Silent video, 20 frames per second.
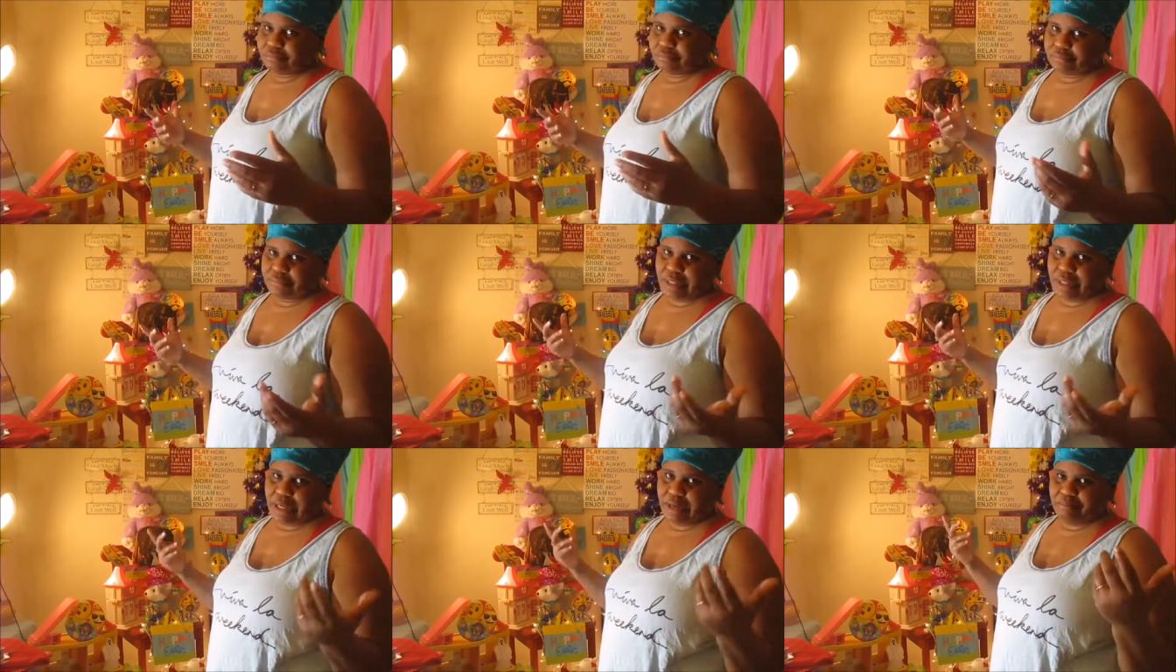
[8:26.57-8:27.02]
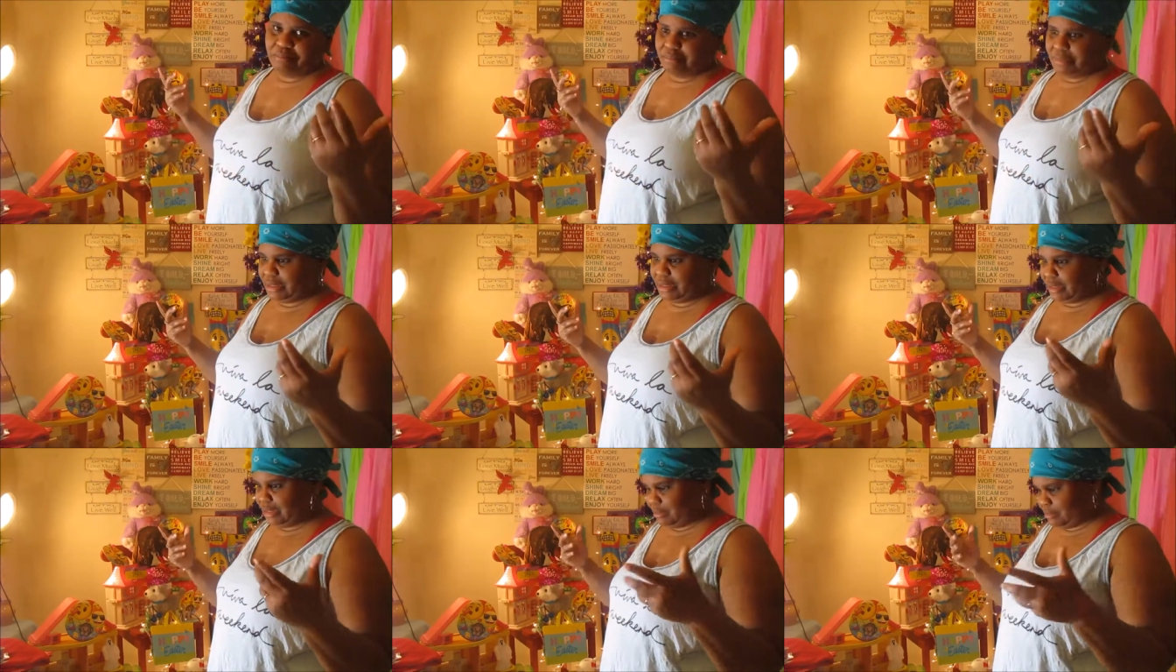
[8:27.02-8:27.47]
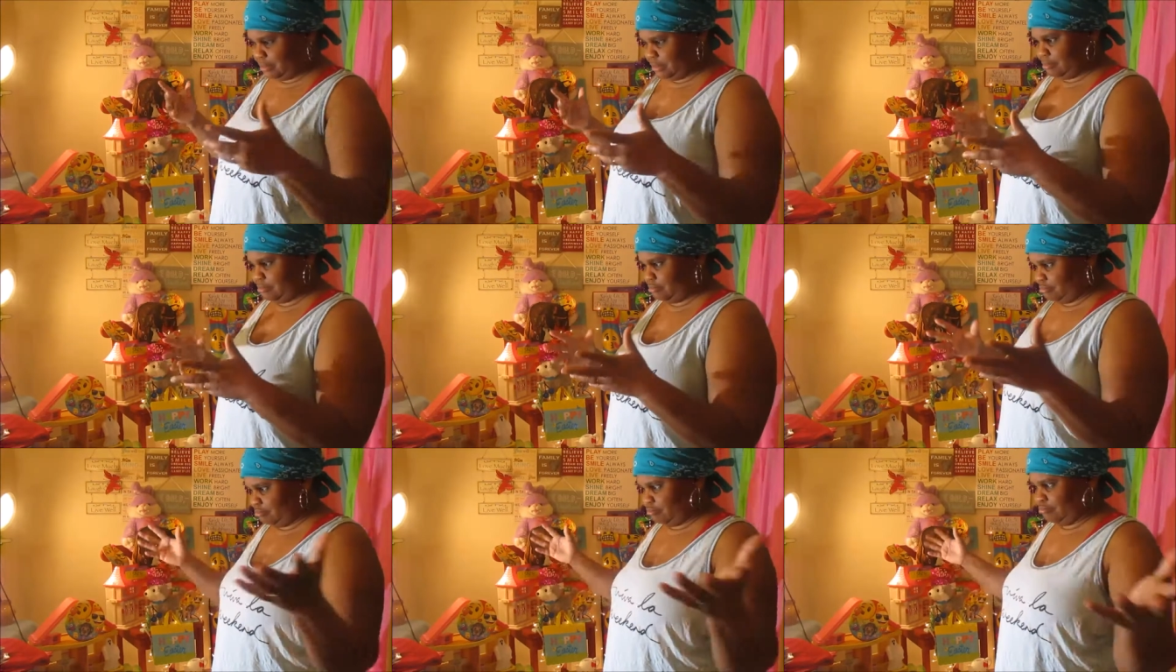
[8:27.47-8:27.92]
not me
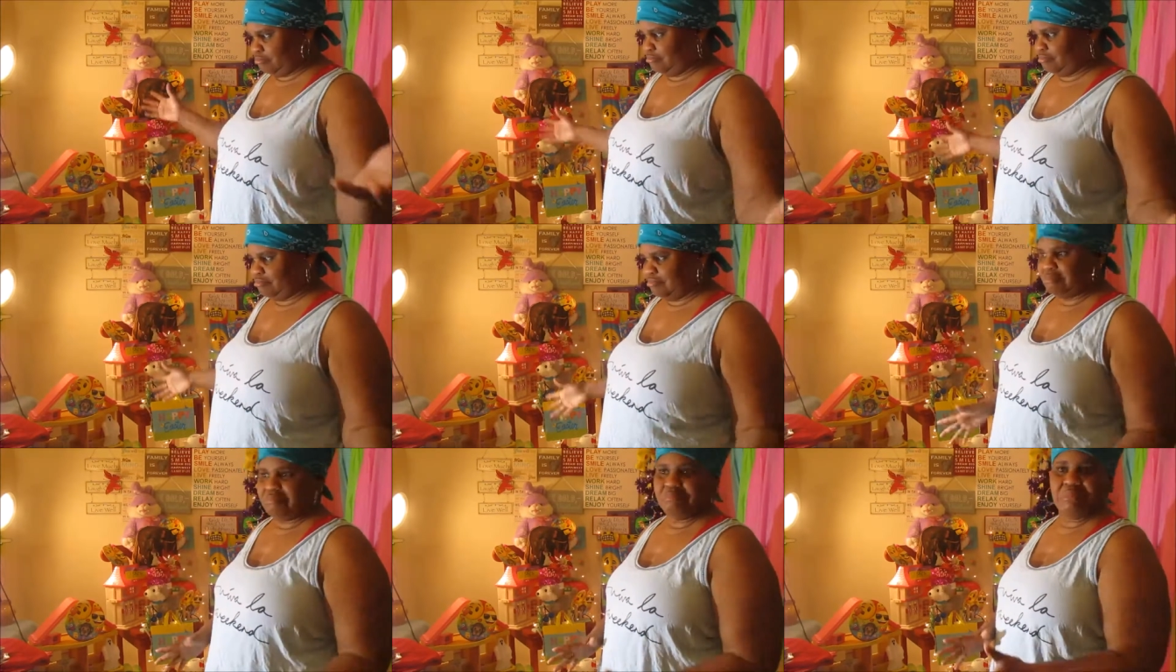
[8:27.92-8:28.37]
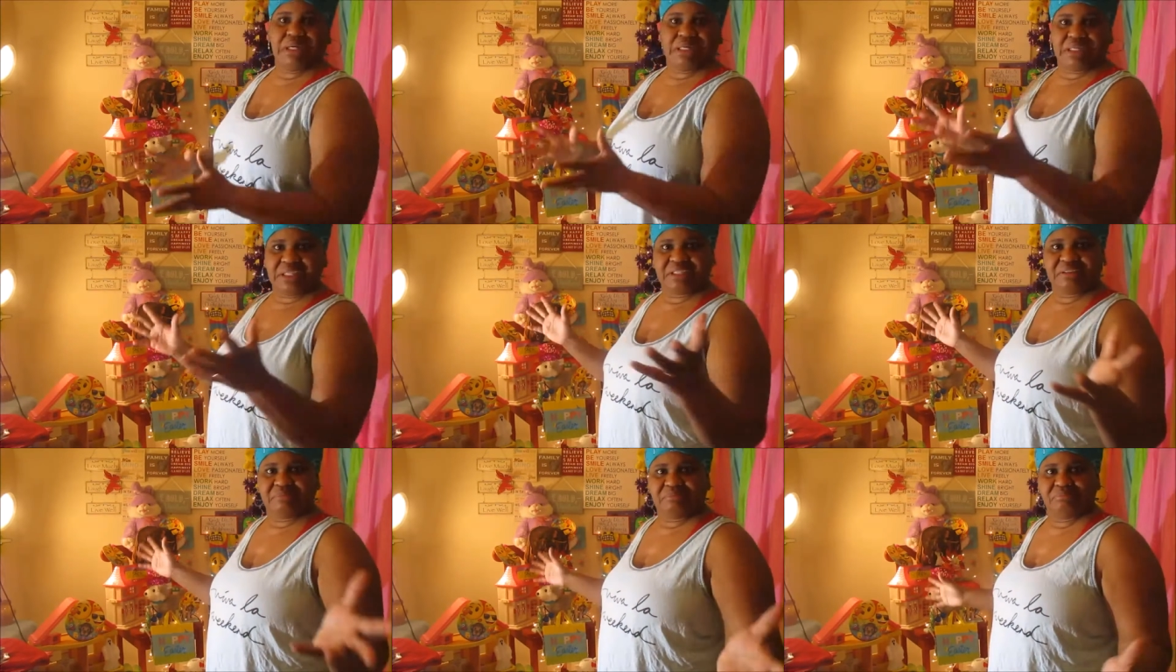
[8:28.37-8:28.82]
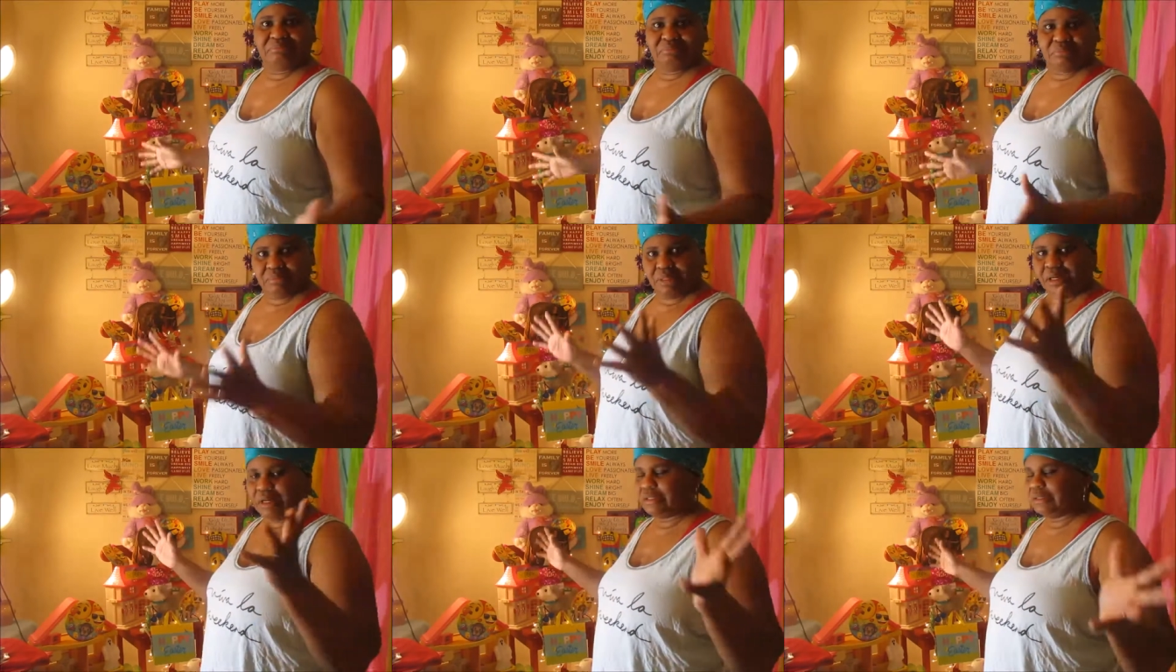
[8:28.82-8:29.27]
making
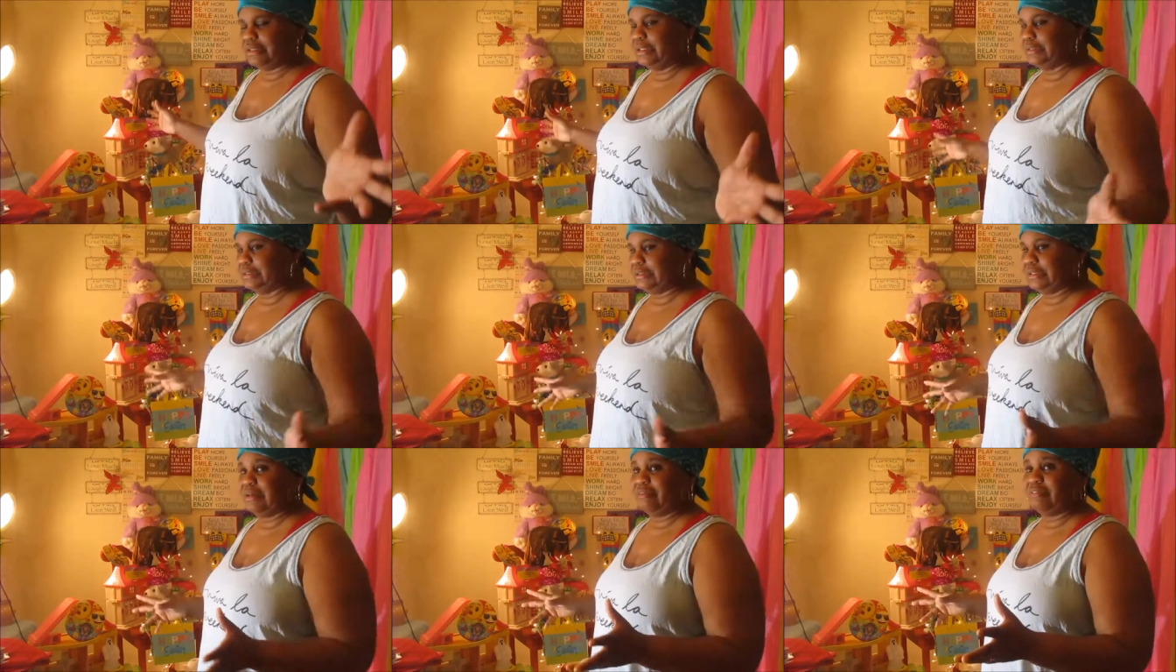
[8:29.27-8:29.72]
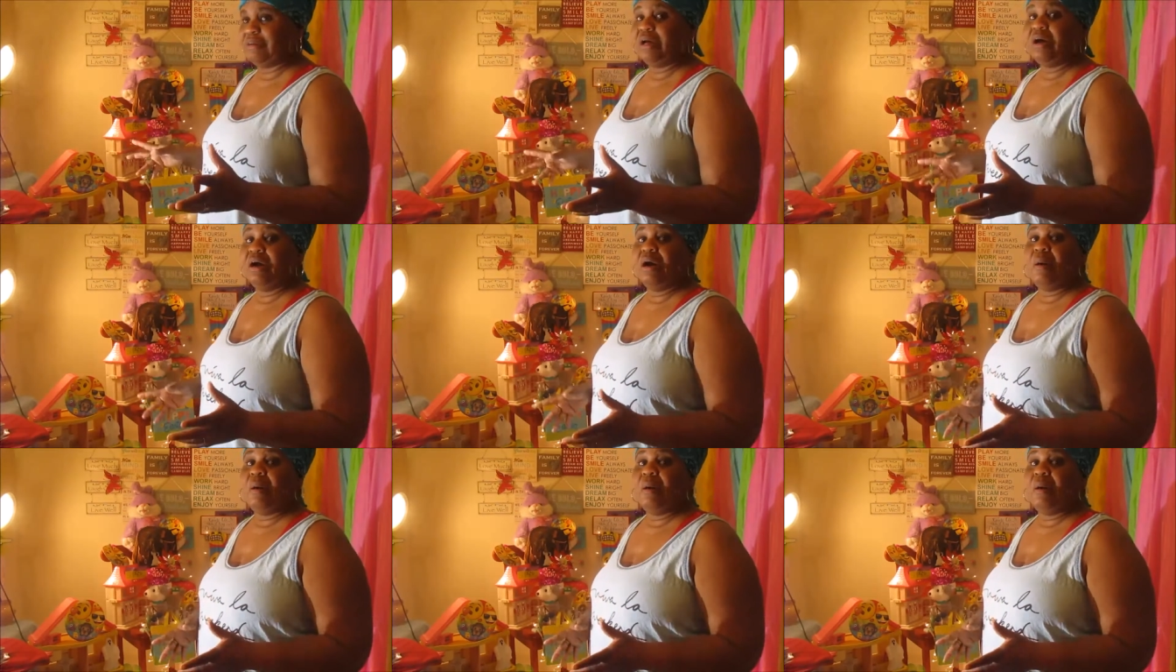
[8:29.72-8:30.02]
all this stuff.